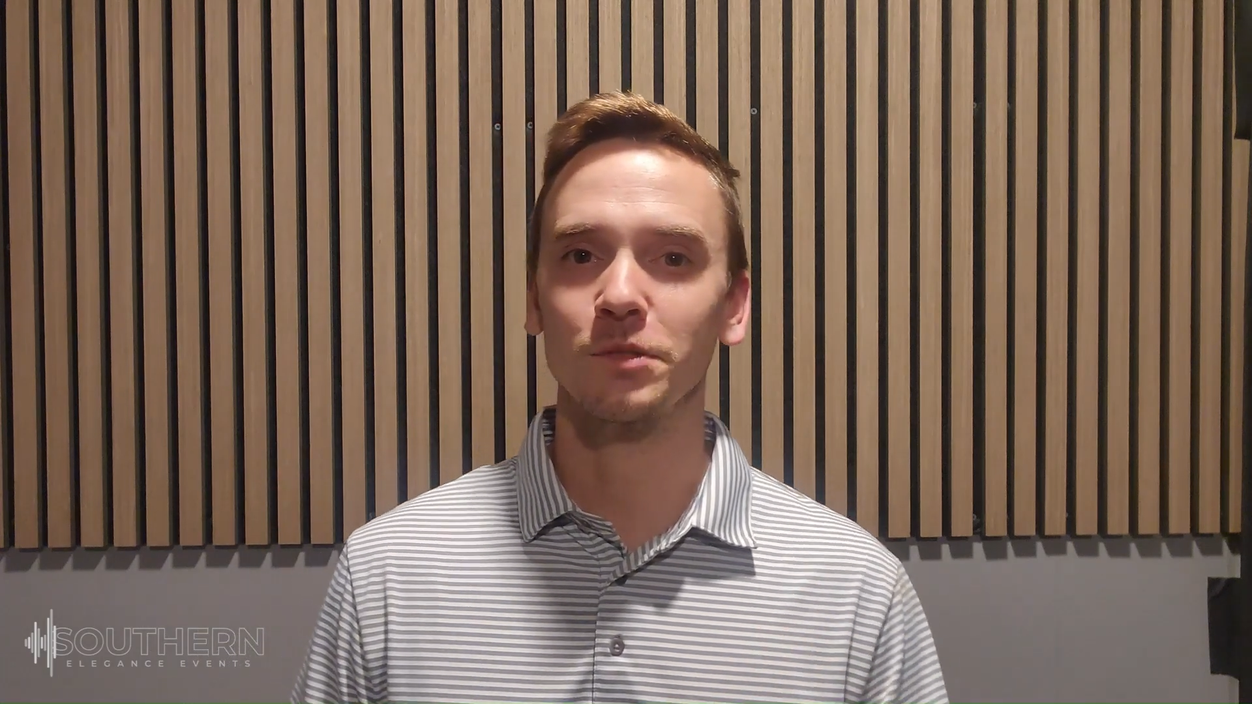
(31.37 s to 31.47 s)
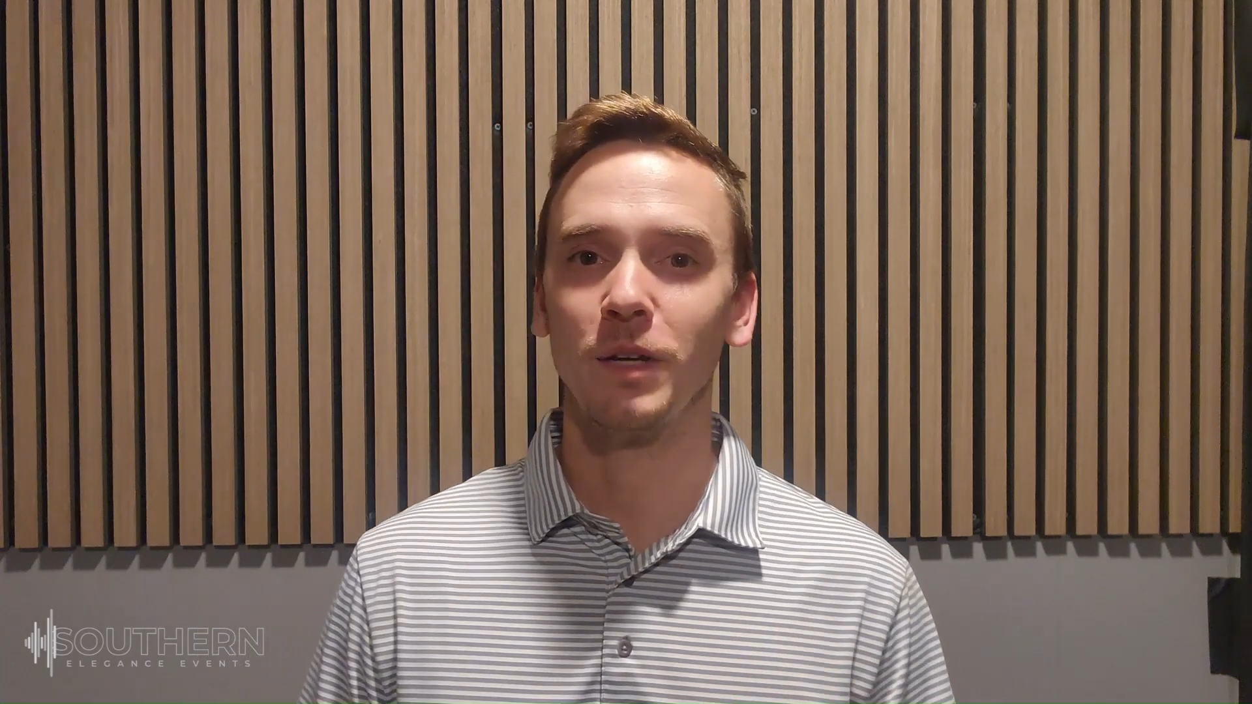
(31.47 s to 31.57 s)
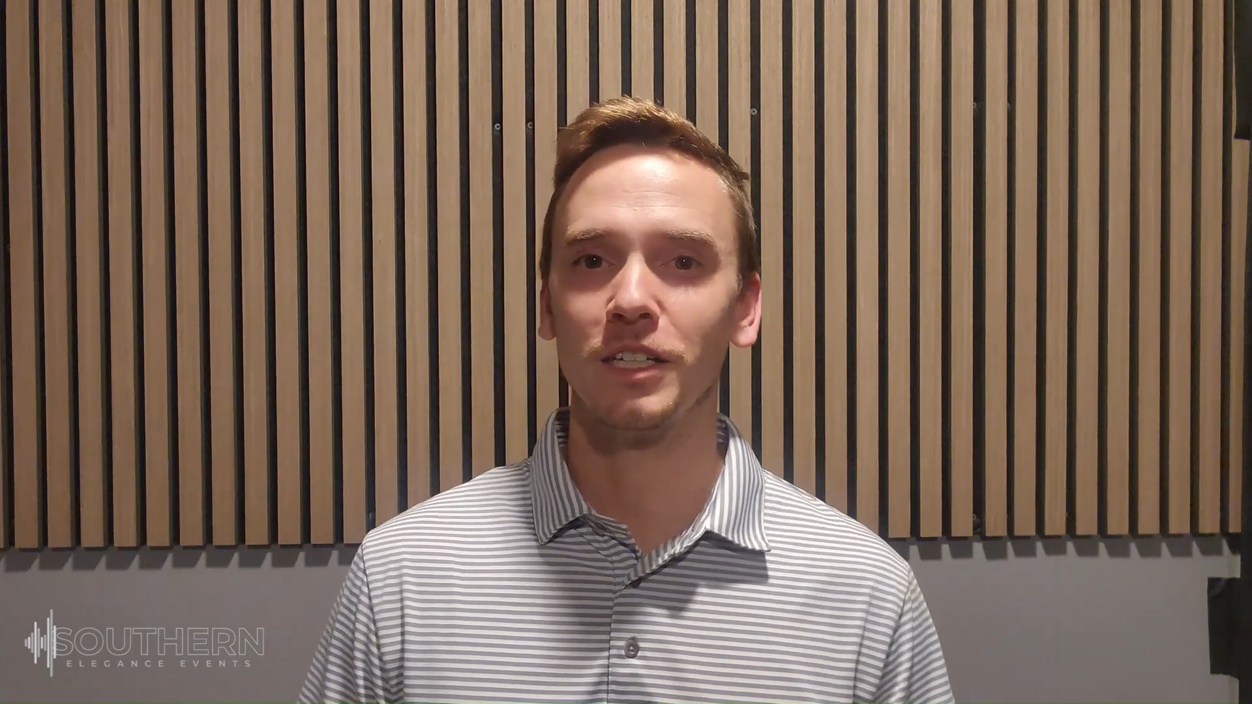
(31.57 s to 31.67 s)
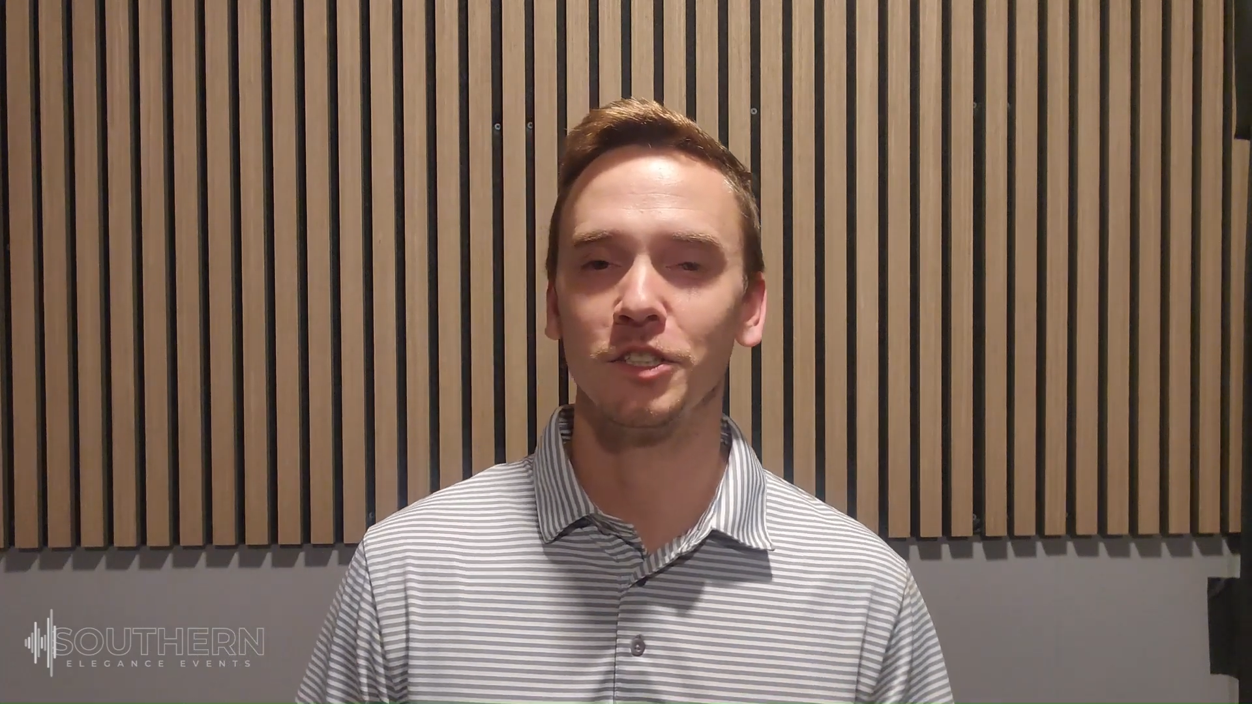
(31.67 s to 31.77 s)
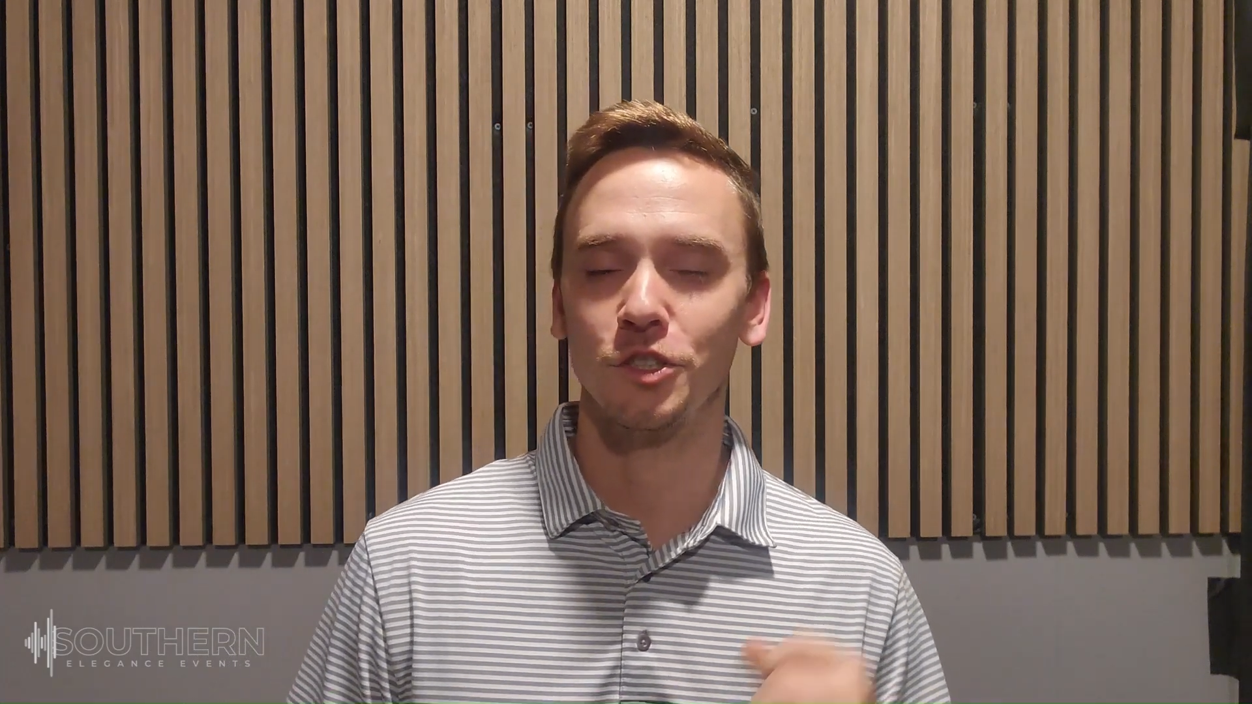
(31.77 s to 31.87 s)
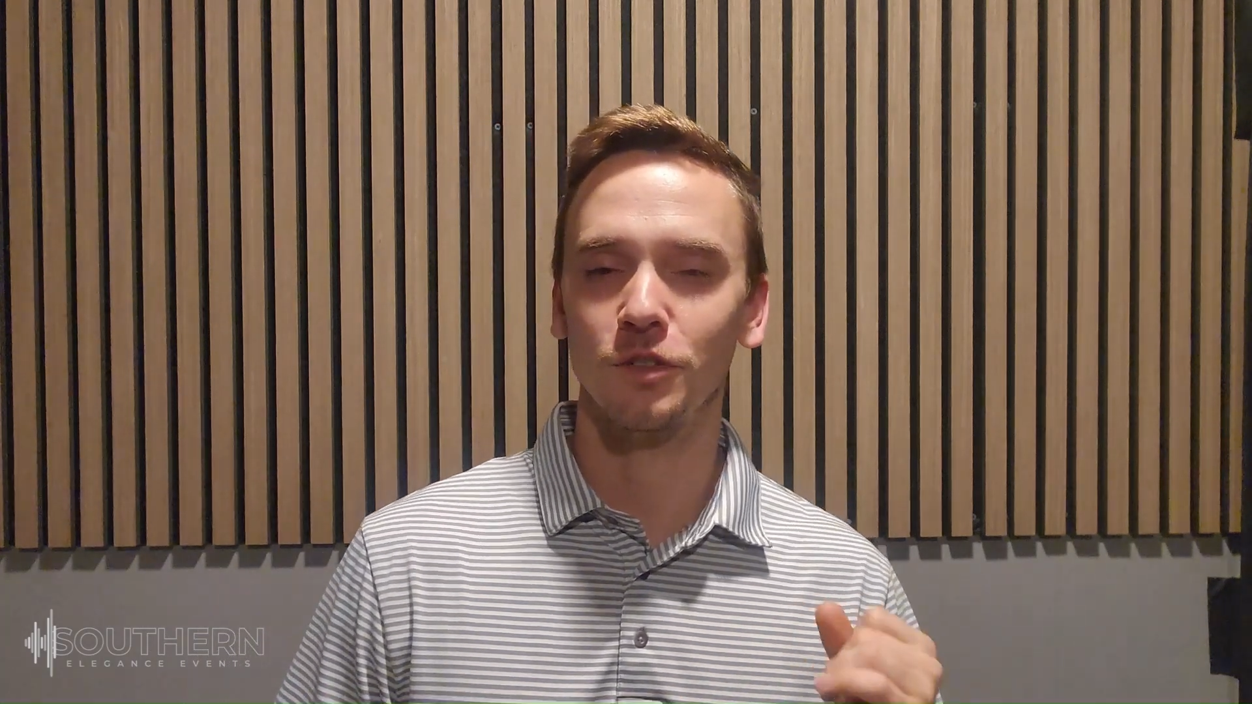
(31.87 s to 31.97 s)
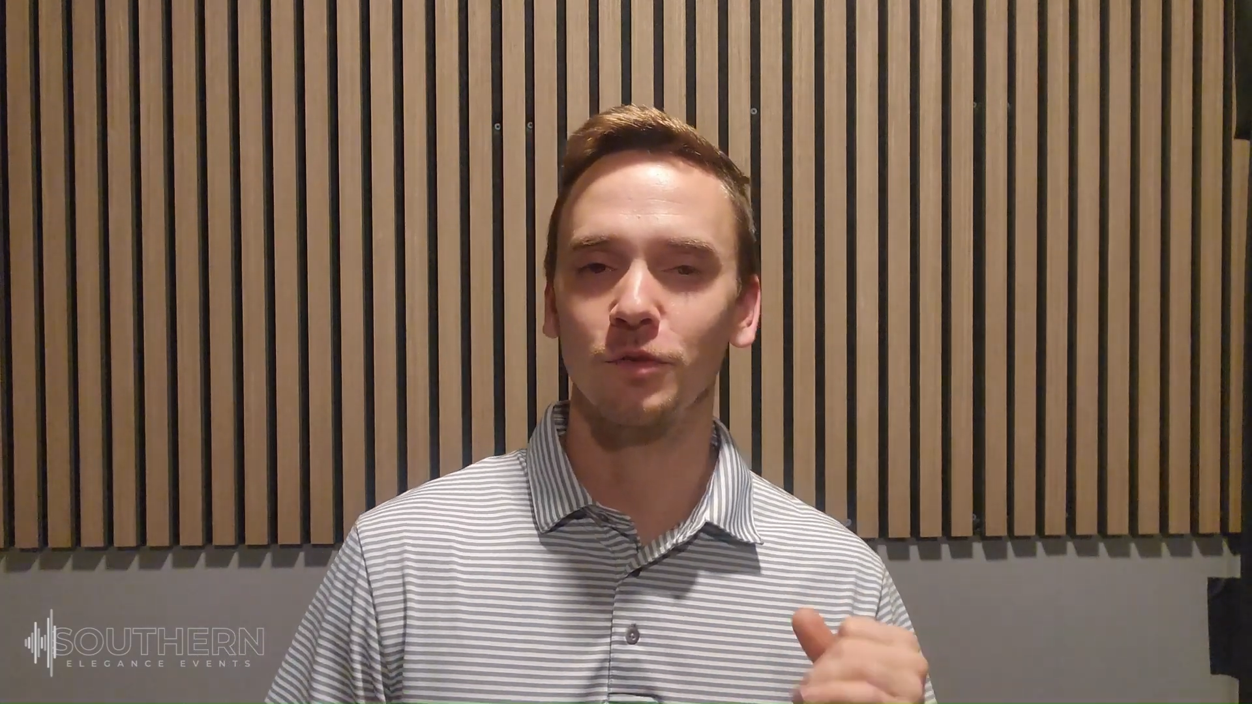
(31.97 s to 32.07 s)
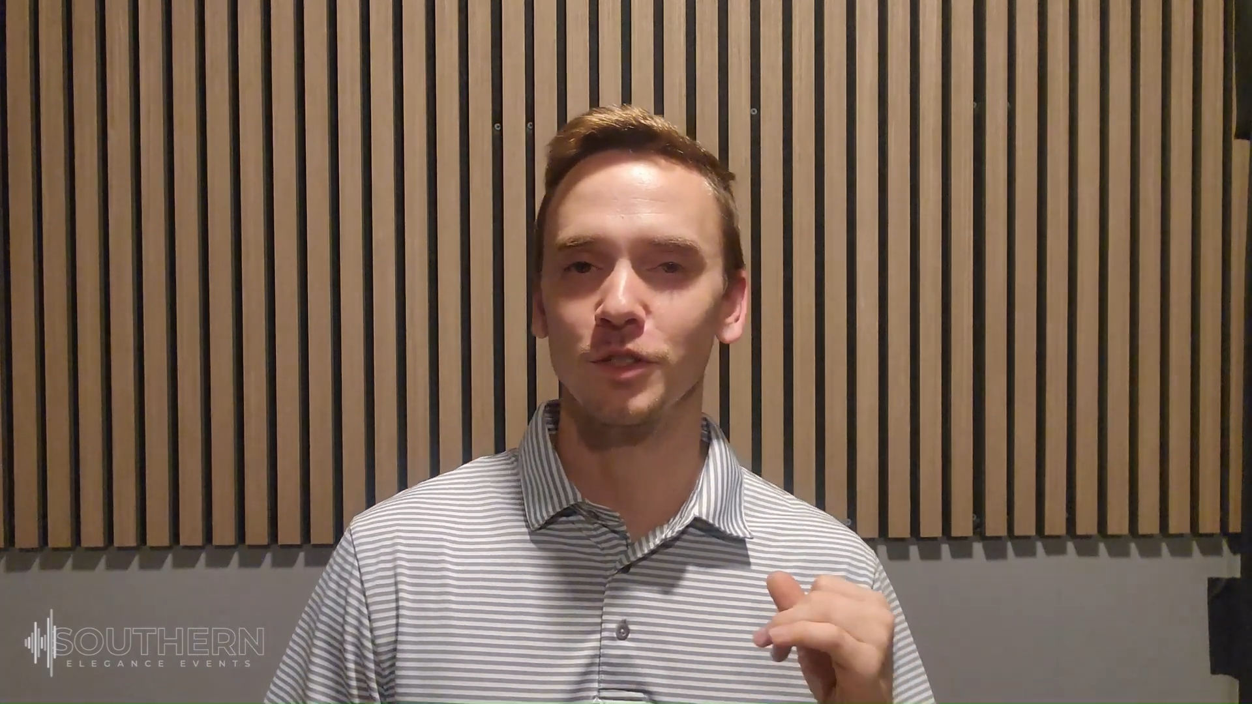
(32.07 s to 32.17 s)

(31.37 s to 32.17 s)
manager for